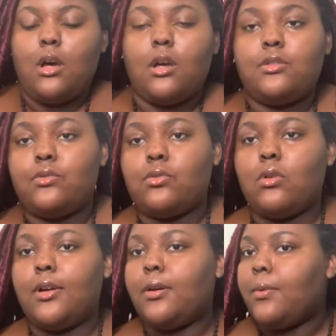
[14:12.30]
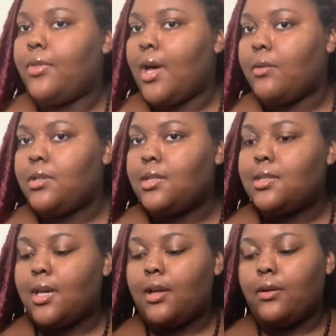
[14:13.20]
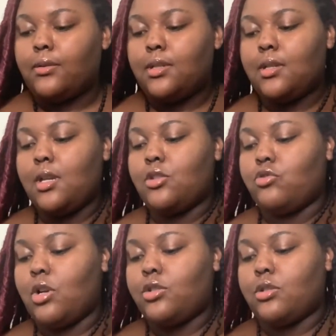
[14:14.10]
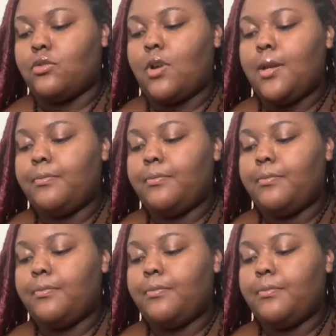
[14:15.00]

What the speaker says: tutorial without detailed instructions, right?